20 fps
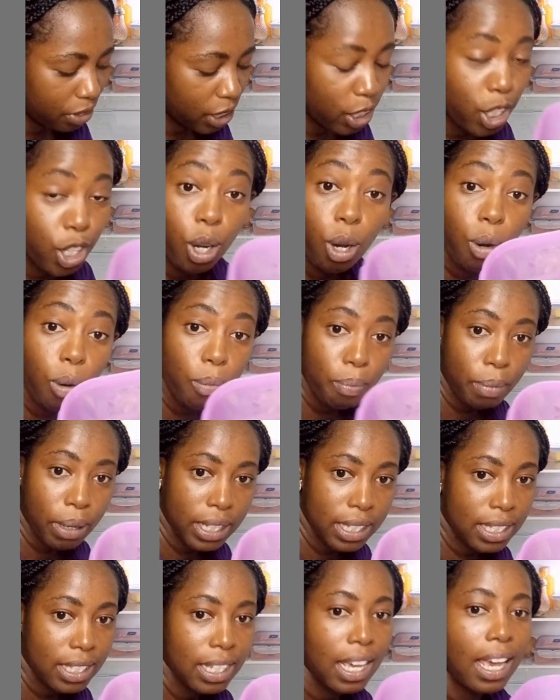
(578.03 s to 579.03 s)

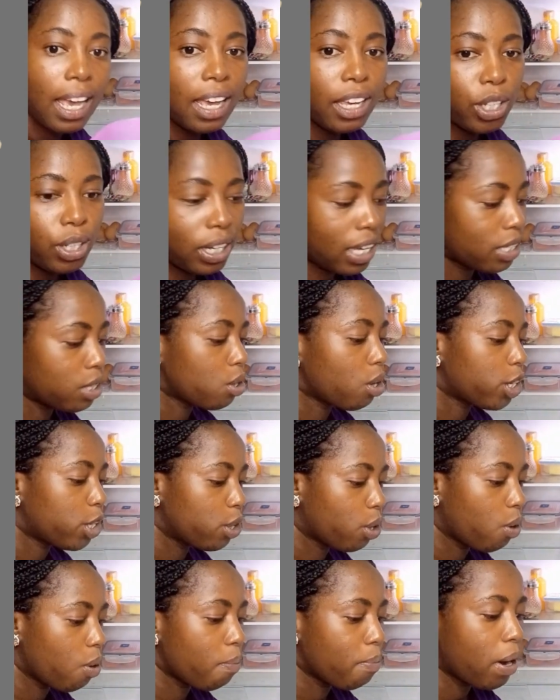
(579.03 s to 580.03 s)
cucumbers. You can store
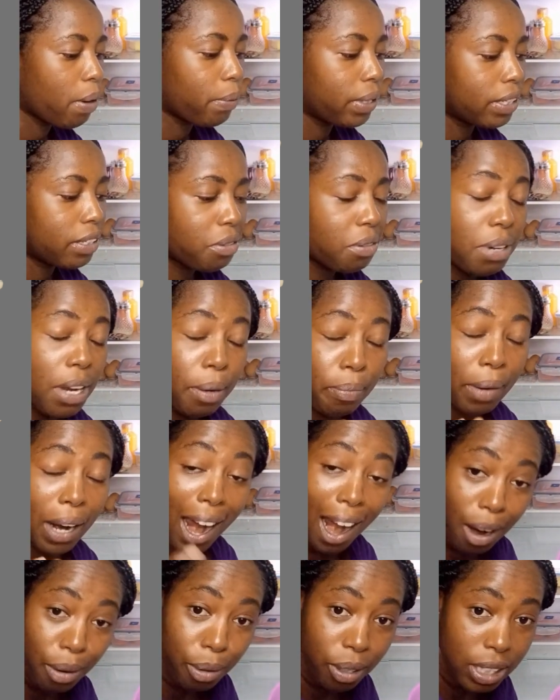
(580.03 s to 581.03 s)
cucumber with
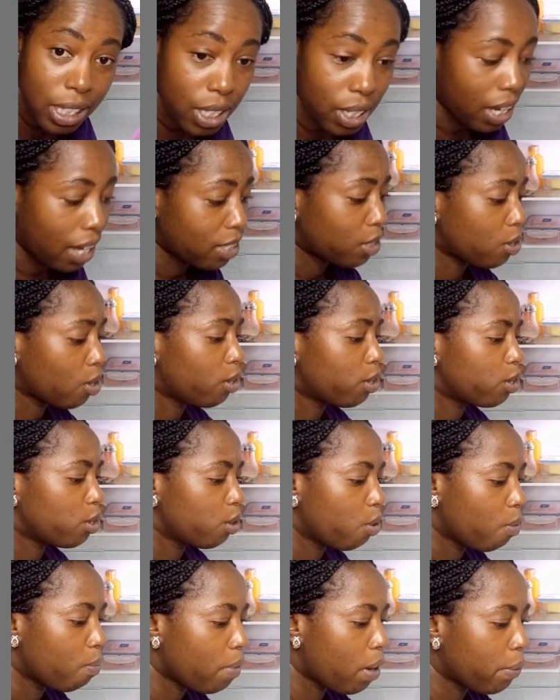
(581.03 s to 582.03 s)
carrots. You can store
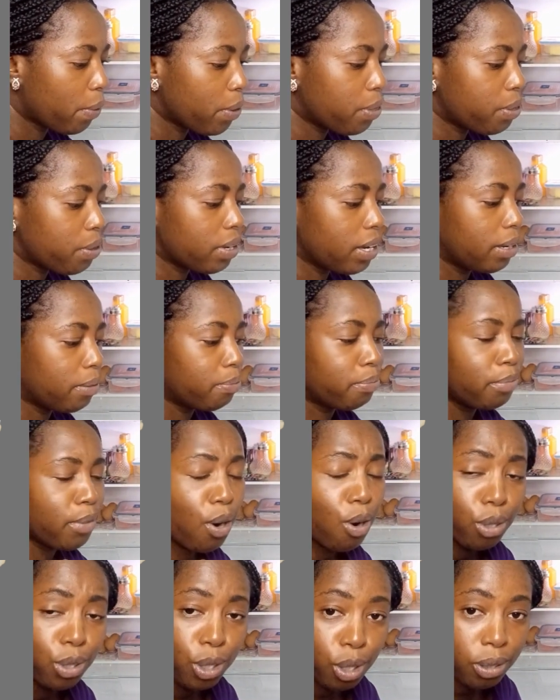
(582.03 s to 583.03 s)
cucumber with
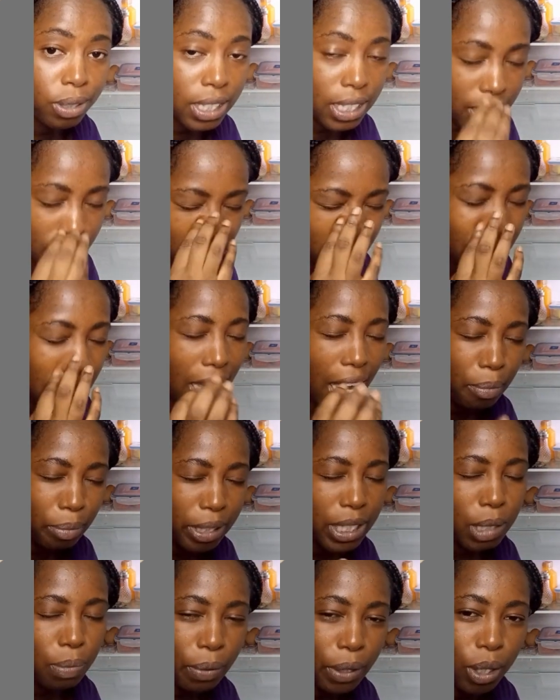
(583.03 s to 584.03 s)
onions.
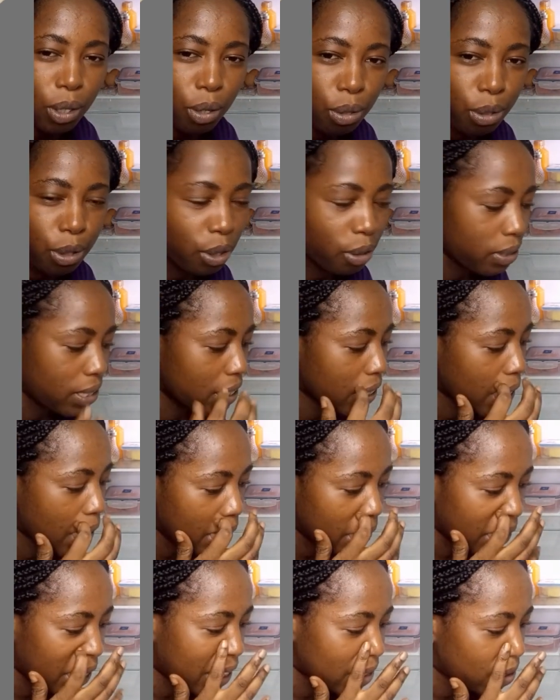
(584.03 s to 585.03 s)
Spring onions.
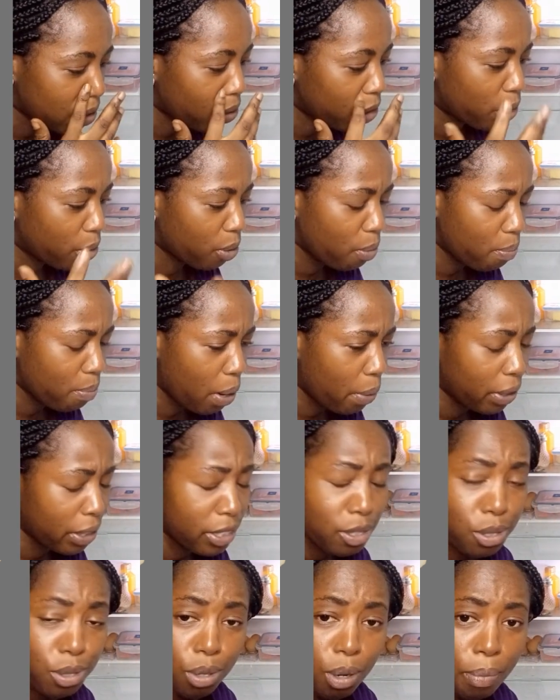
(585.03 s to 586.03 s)
You can store cucumber
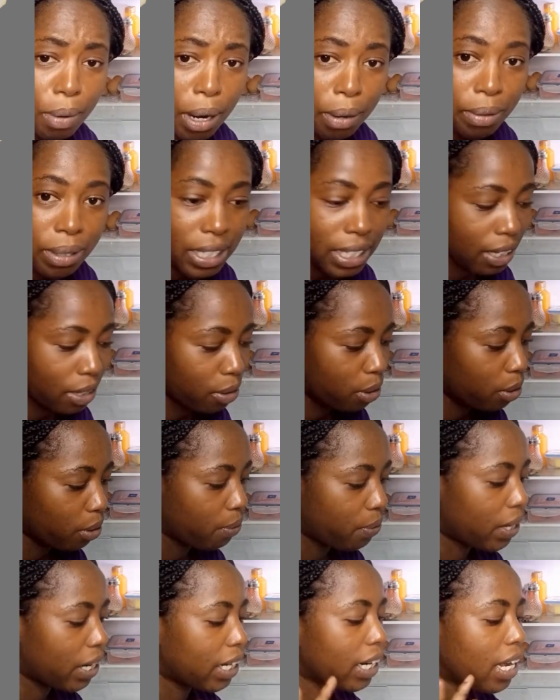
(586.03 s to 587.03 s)
with strawberries and all
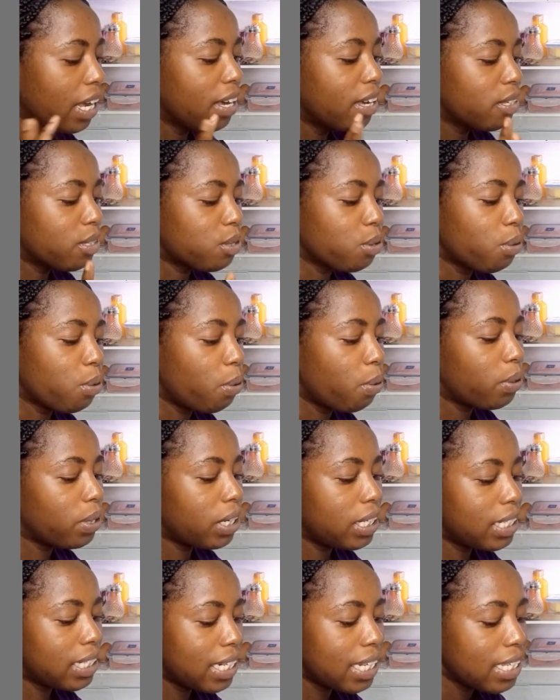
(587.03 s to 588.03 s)
of that. So
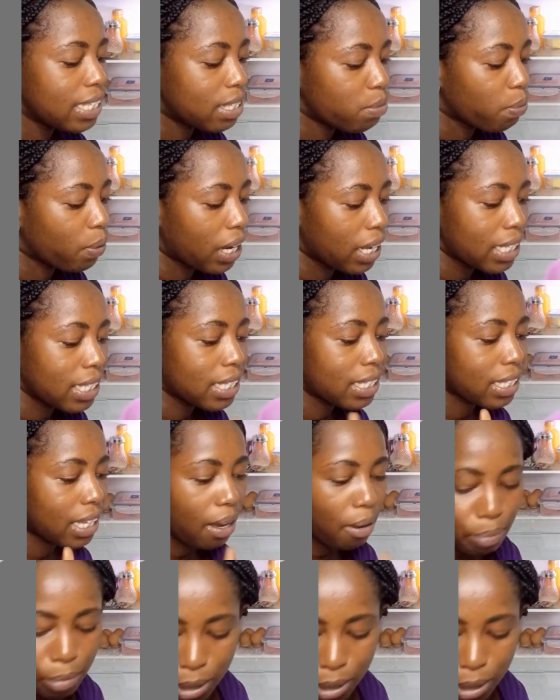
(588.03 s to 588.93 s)
these ones can